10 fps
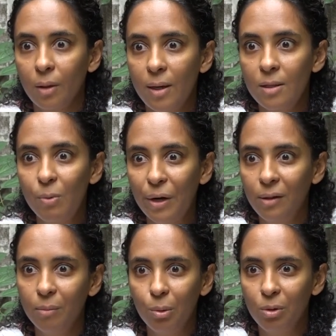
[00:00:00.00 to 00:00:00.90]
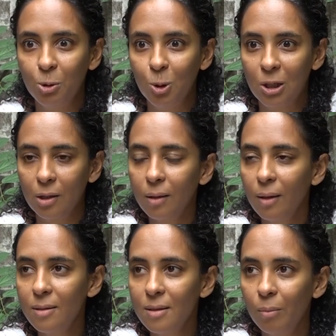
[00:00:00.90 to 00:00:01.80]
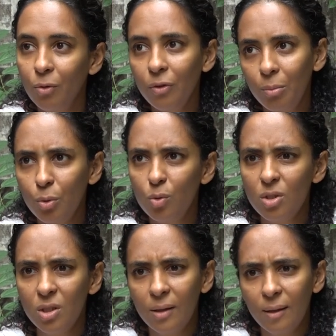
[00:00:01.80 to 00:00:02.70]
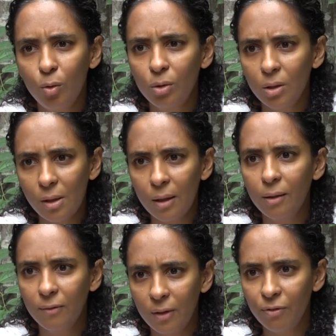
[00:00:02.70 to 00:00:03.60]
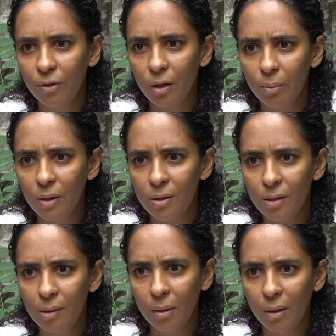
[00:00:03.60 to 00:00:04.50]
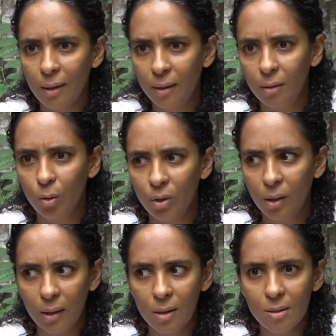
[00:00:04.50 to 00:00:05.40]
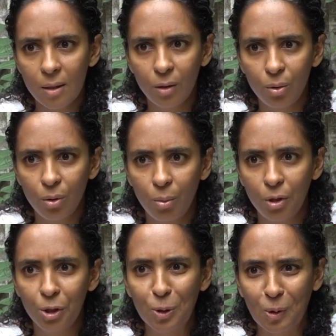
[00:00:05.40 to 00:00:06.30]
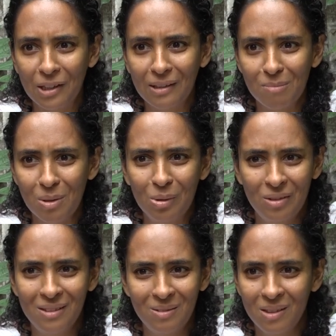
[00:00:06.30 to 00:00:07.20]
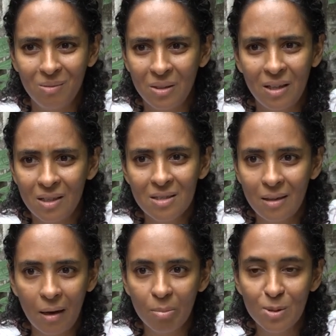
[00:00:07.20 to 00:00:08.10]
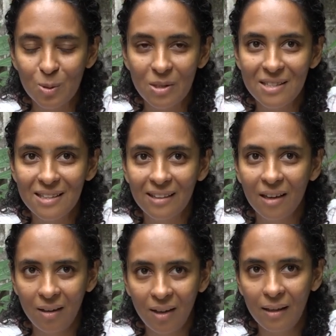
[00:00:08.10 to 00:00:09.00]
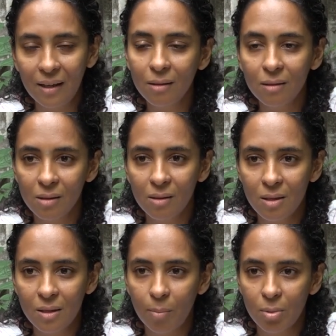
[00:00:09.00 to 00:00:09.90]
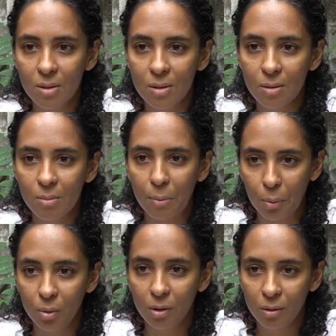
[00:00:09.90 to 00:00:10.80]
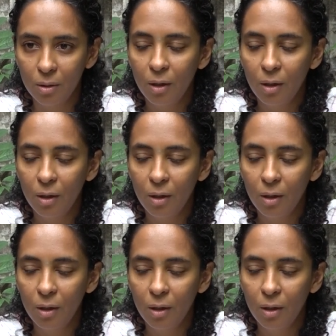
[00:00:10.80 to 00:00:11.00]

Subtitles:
eyes bright about the whole thing, and some of them you could see they looked at it like a very faraway dream and like looking at us like, do you know what you're talking about? That doesn't happen so easily. And I get their skepticism about it.